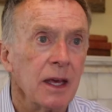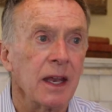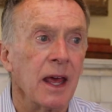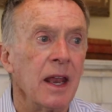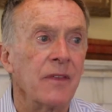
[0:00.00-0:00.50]

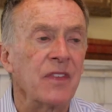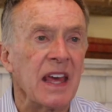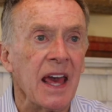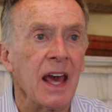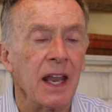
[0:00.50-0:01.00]
And at
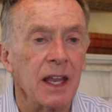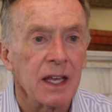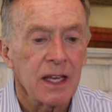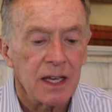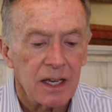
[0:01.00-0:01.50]
the end,
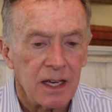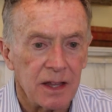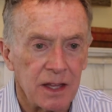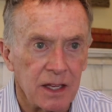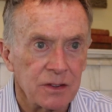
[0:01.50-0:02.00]

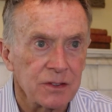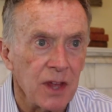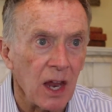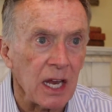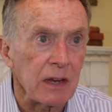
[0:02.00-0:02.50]
the
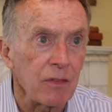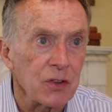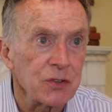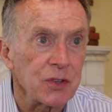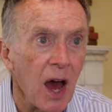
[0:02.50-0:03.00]
selling of the
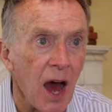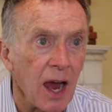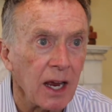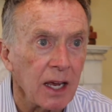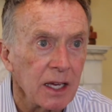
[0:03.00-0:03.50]

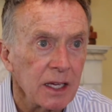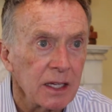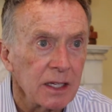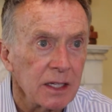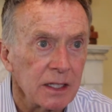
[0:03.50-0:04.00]
stock
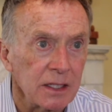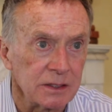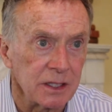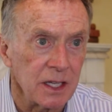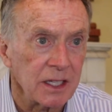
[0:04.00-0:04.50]
is
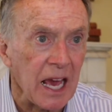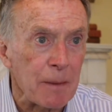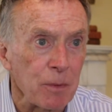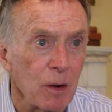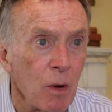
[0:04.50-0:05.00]
in the
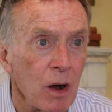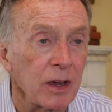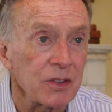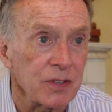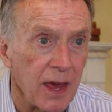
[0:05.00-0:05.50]
capital markets'